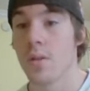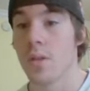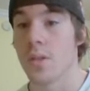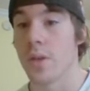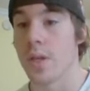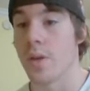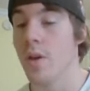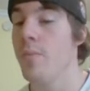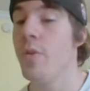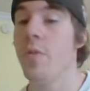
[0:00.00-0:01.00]
So he
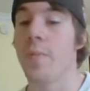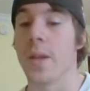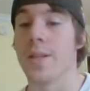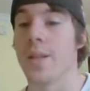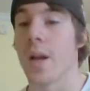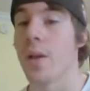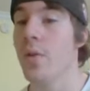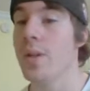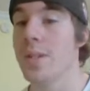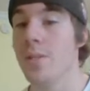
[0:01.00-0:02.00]
could move, but he's not
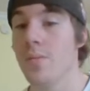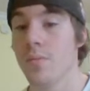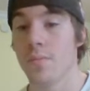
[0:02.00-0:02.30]
going to.